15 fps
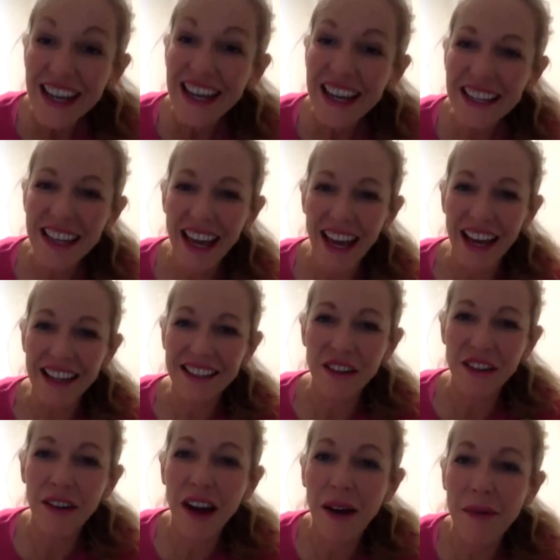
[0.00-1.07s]
Yeah. So
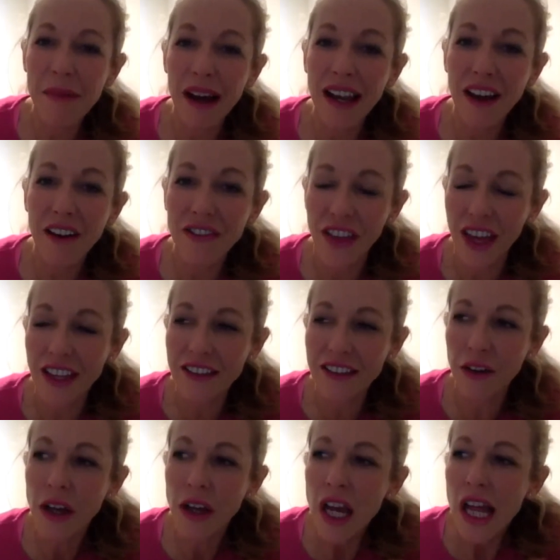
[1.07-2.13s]
I love that.
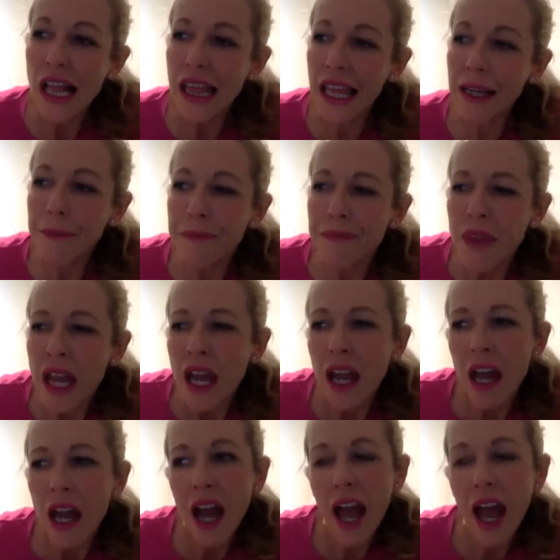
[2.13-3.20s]
So like,
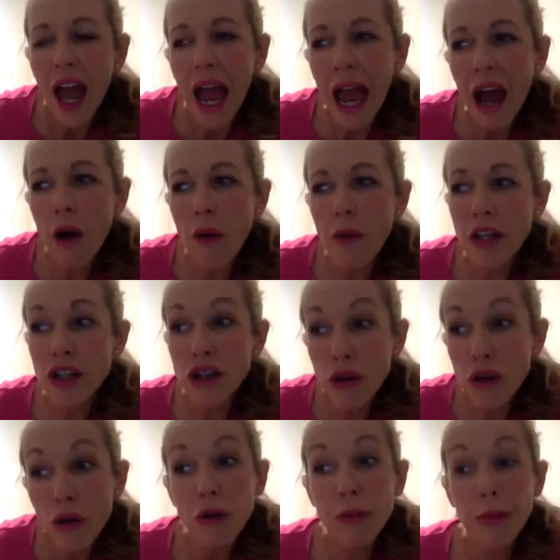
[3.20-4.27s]
how in
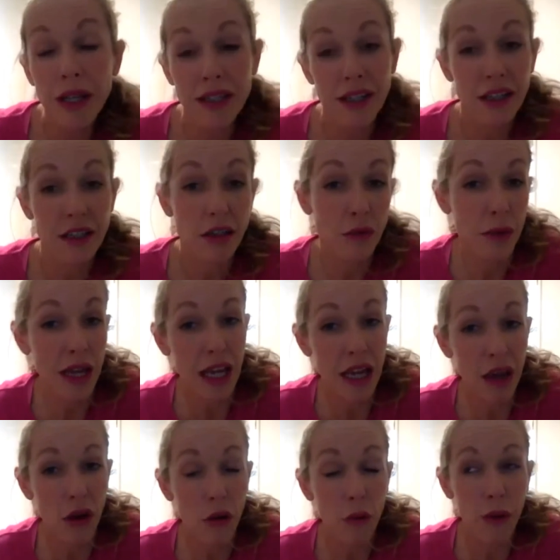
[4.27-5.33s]
your business, because we're
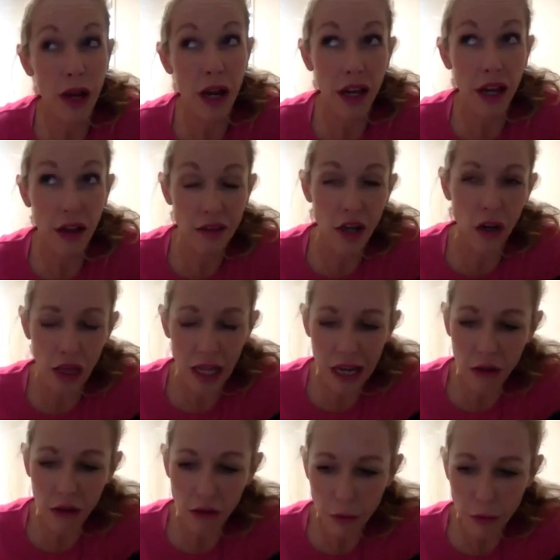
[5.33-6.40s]
here,
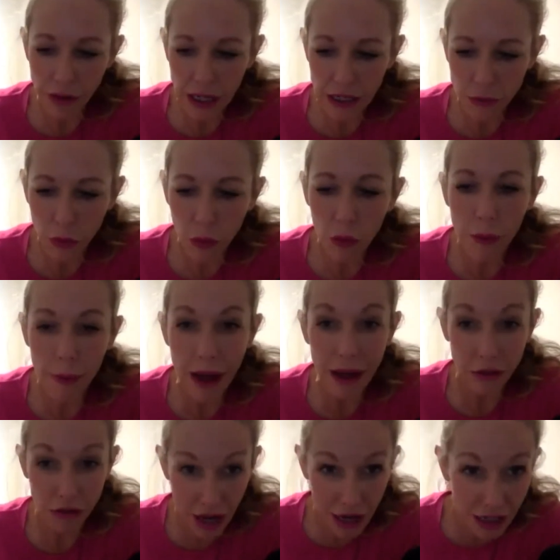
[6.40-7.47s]
here on the podcast, we're all about
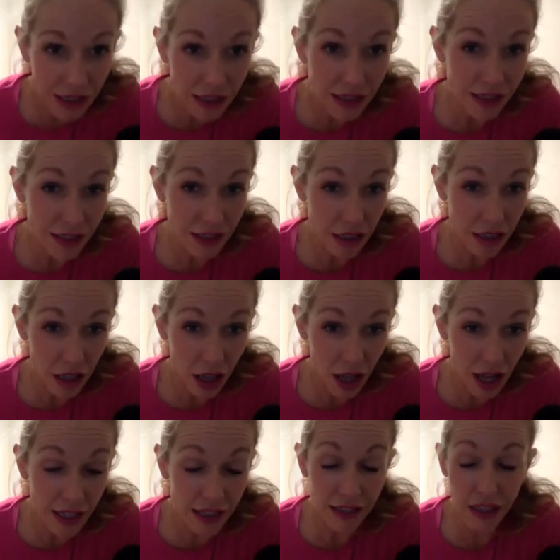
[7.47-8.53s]
creating consistent
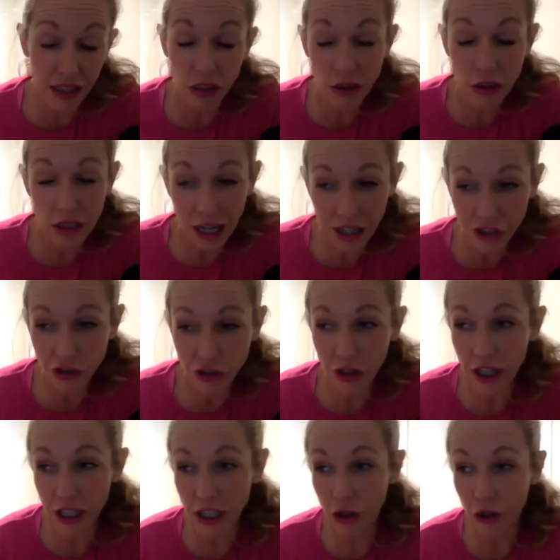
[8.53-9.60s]
clients, and you touched on
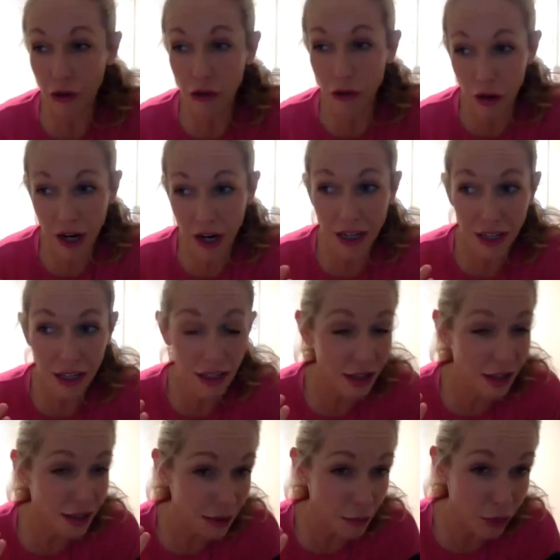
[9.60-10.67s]
it, great
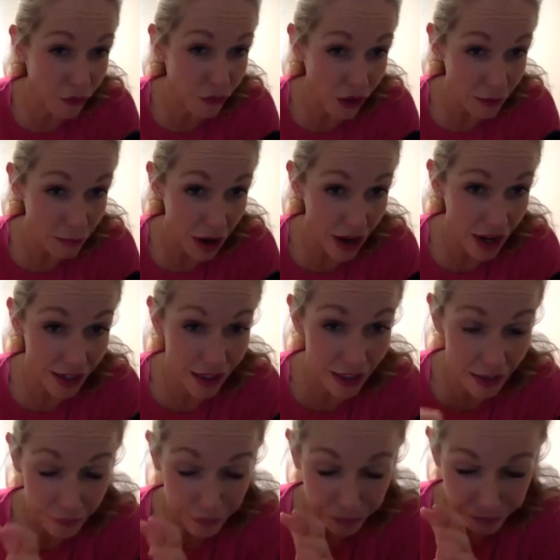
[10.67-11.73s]
simplified
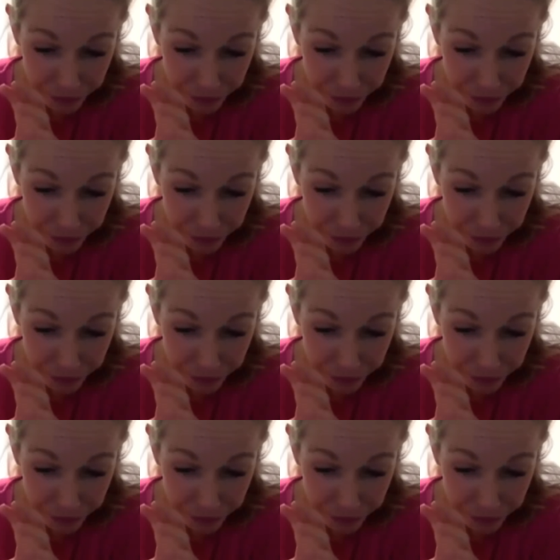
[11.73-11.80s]
marketing